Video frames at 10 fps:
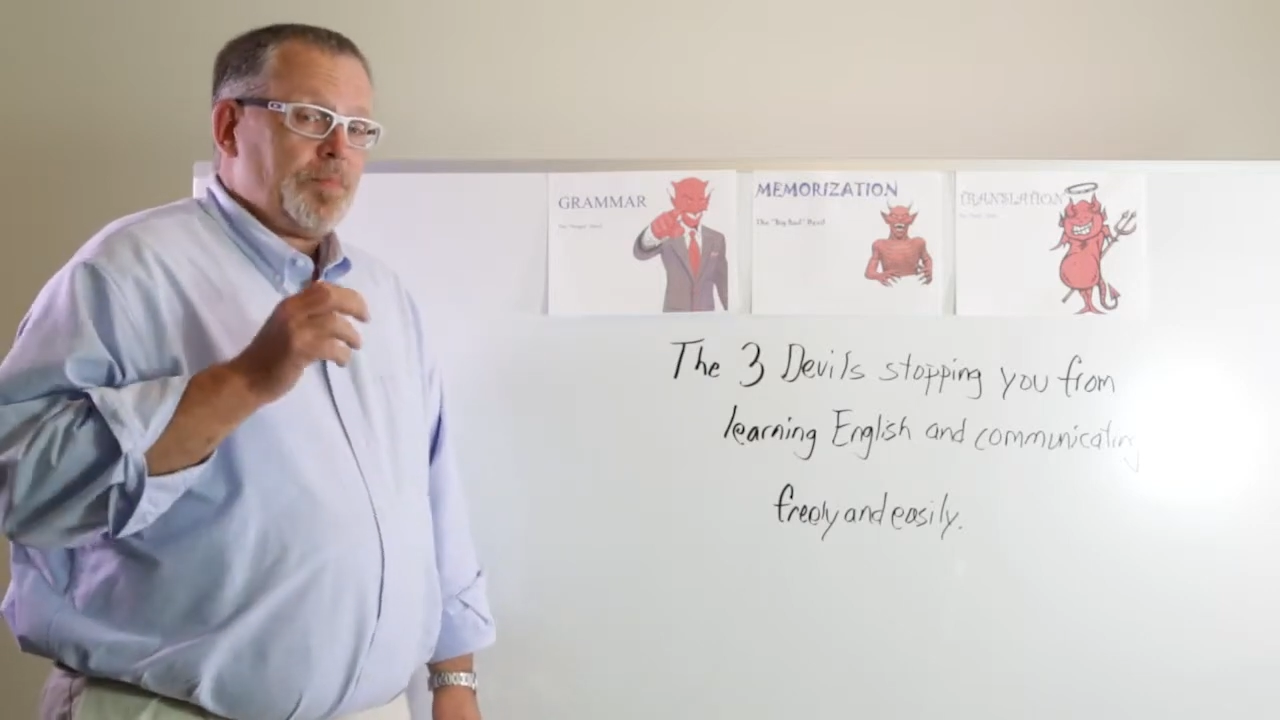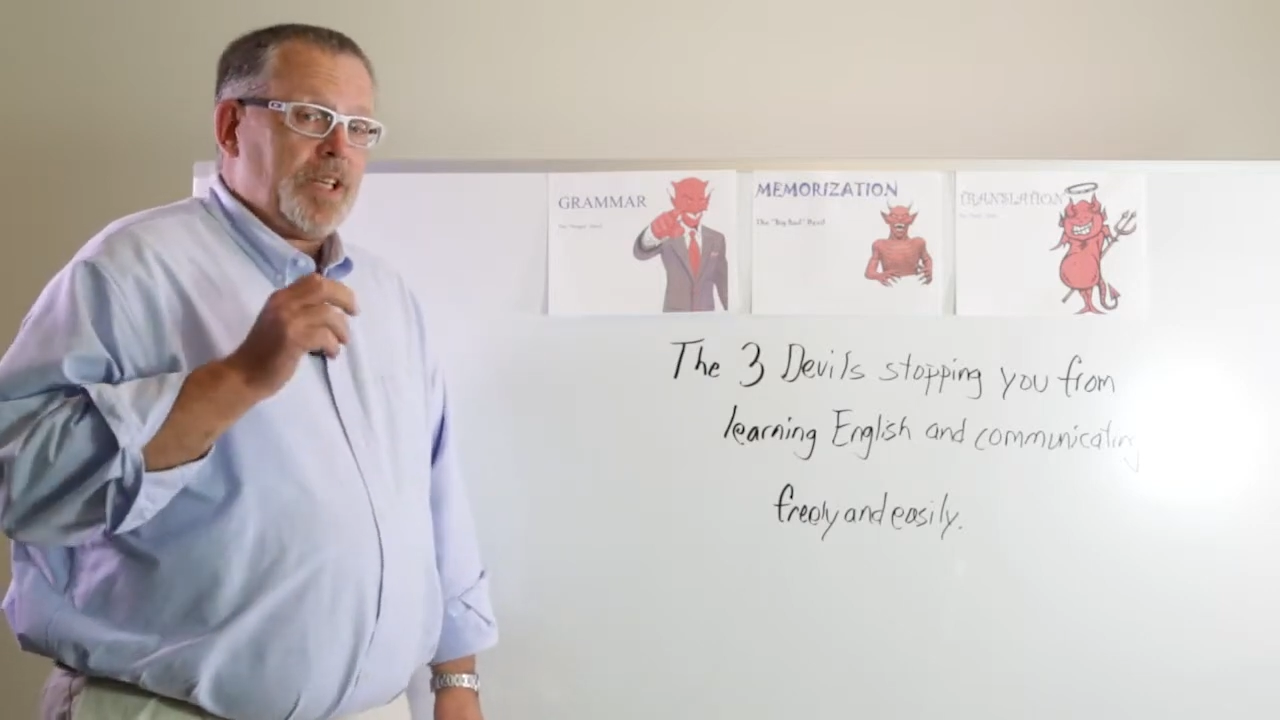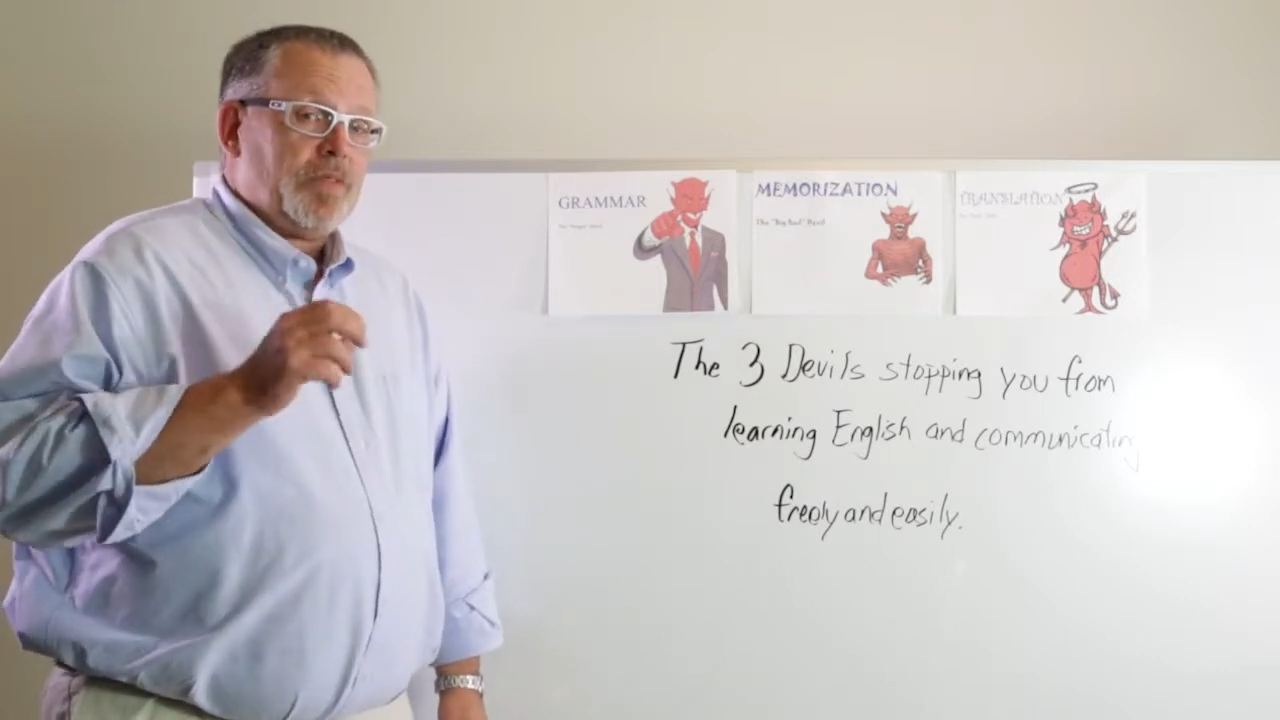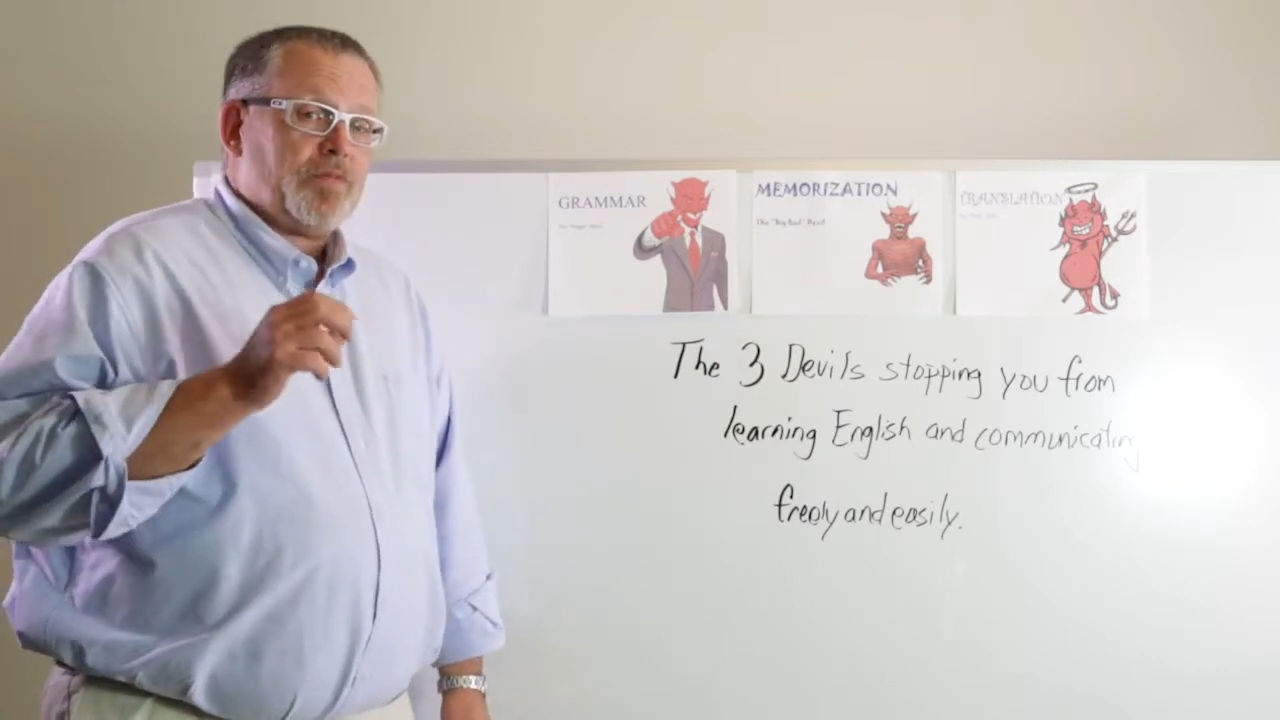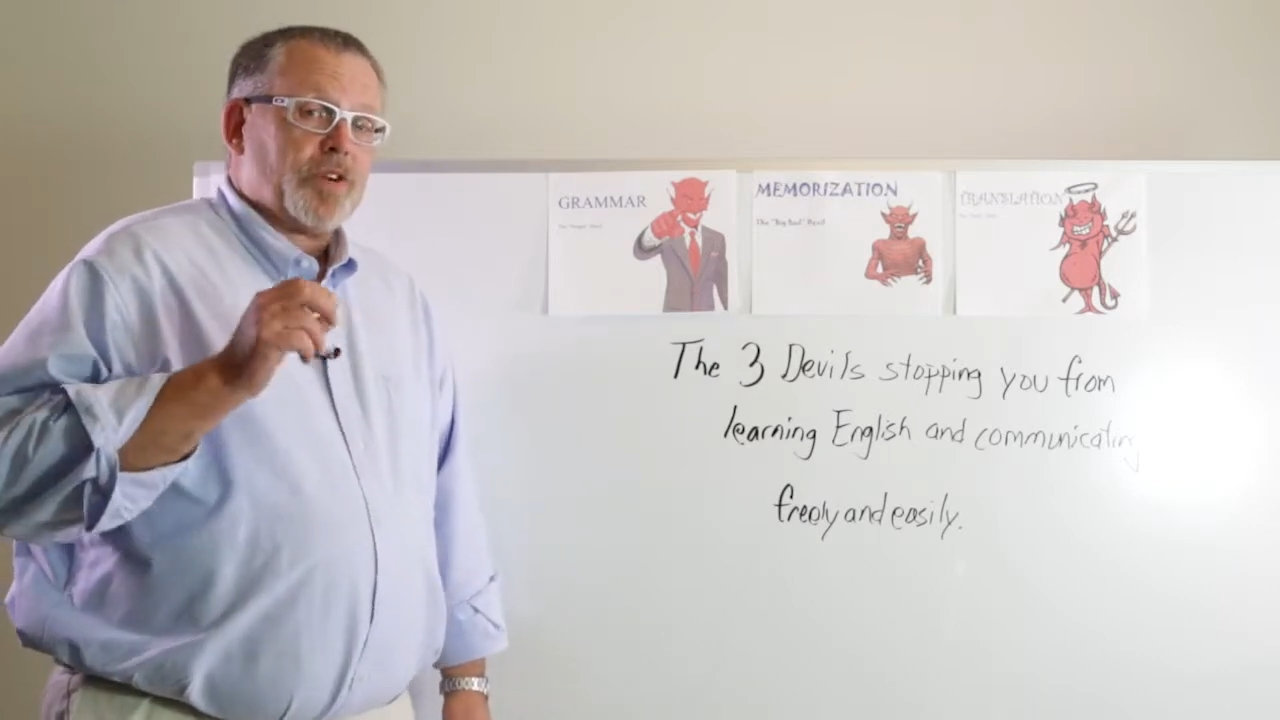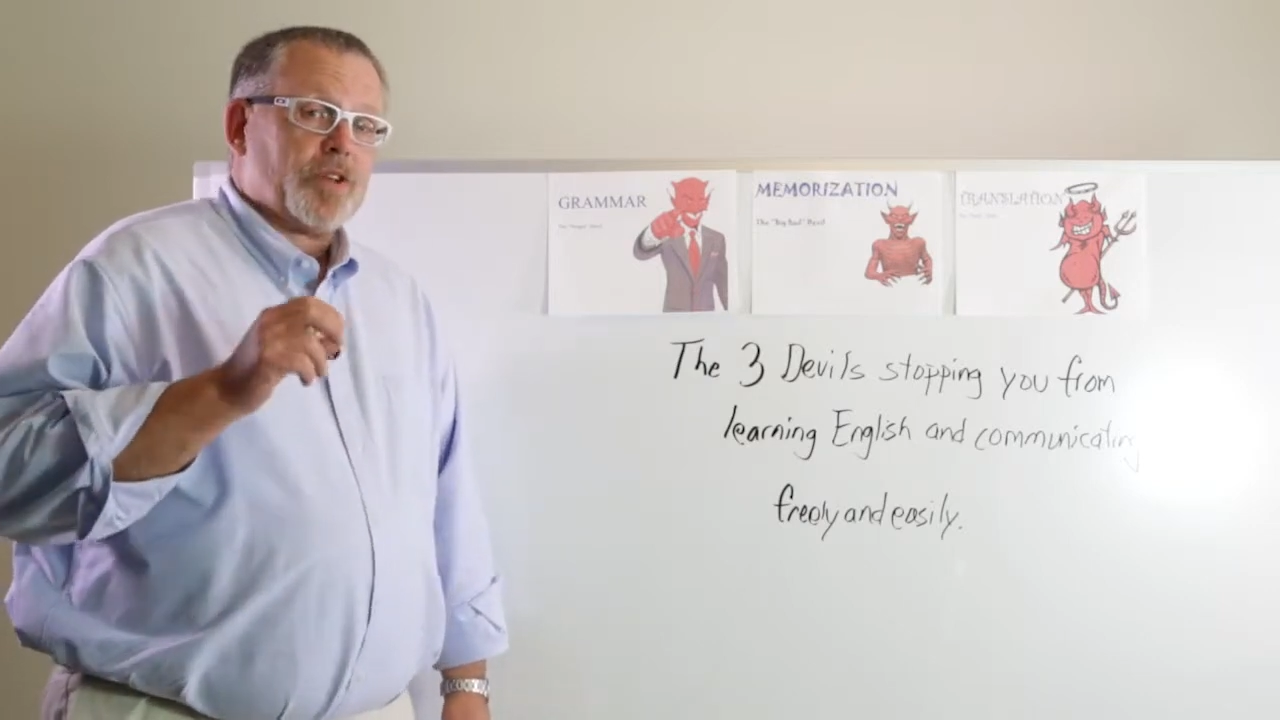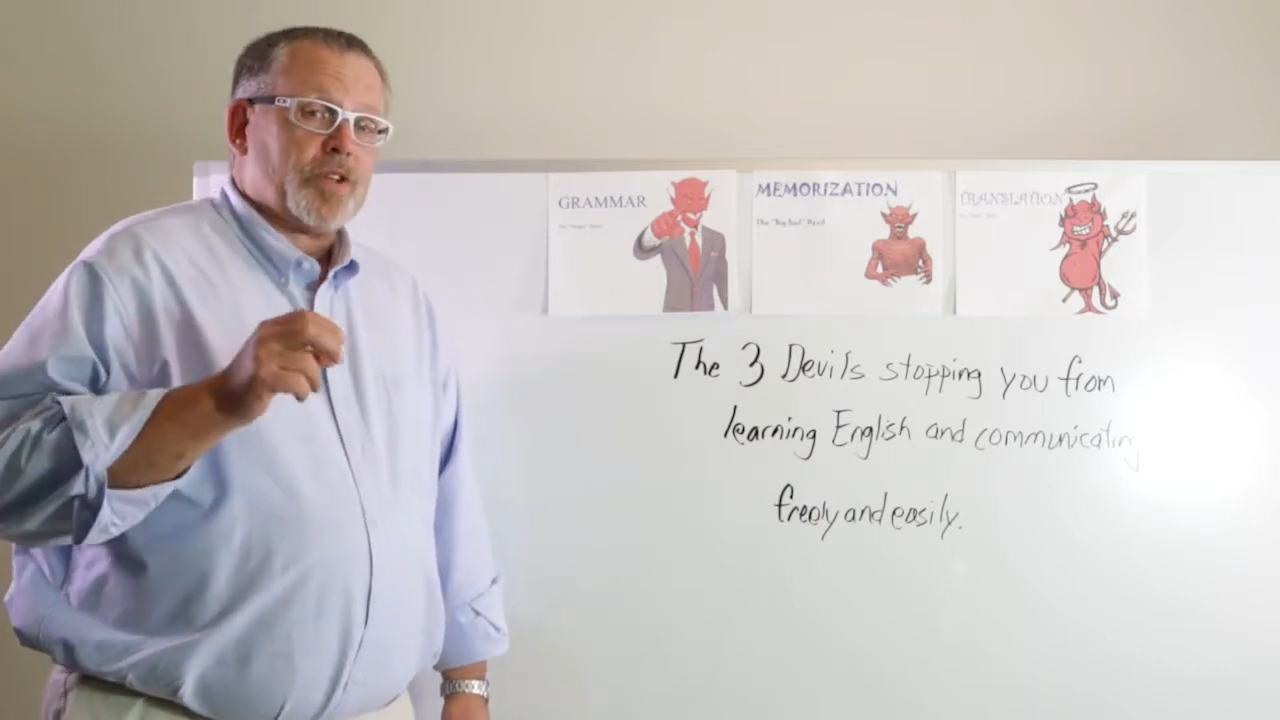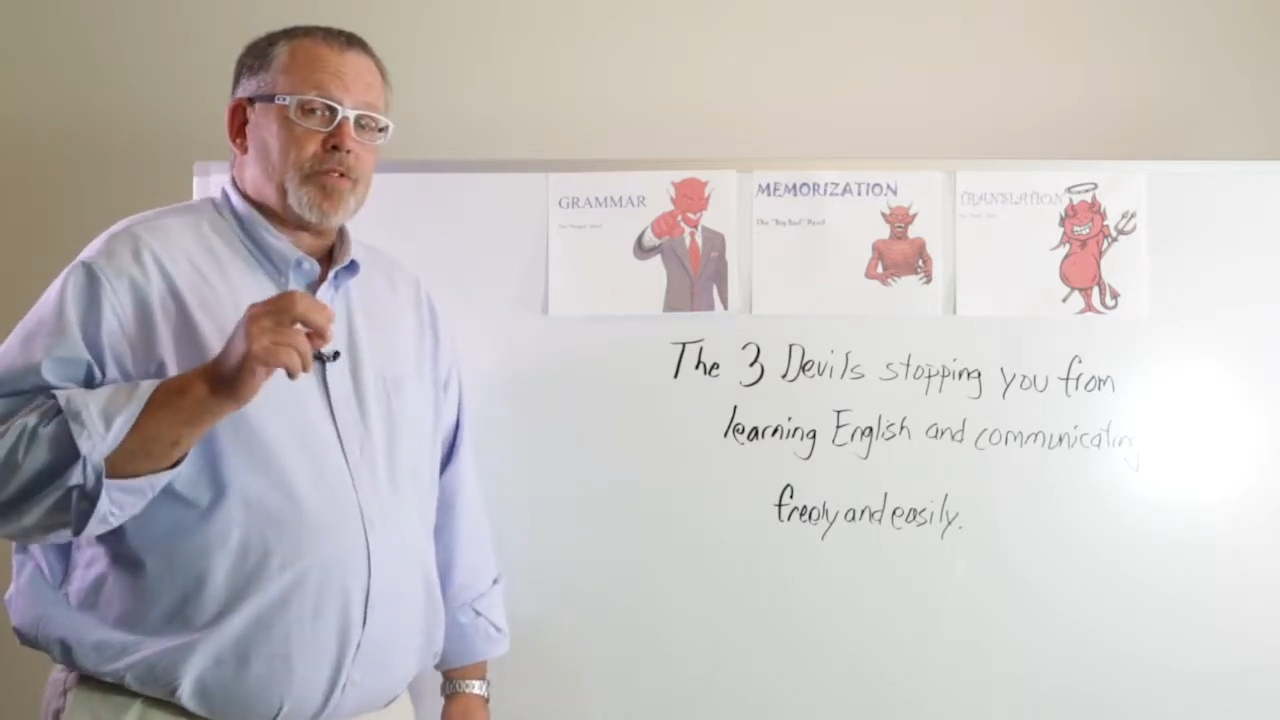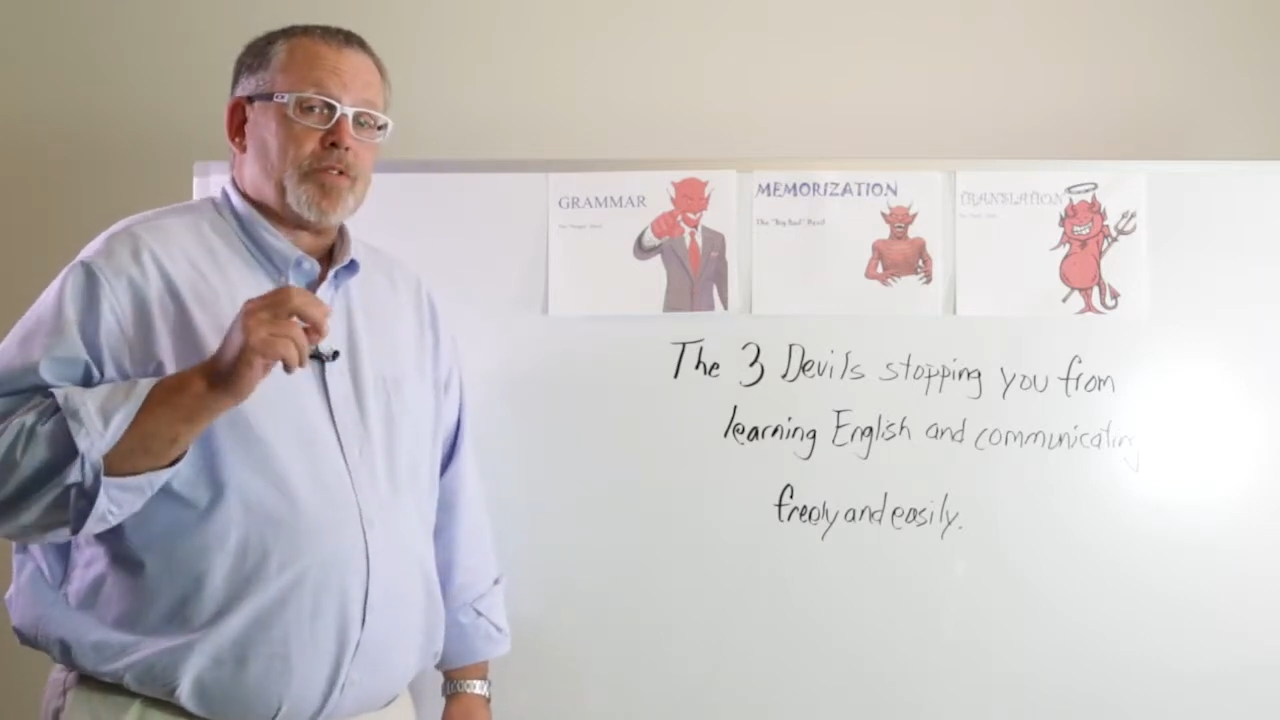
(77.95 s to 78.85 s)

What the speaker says: be further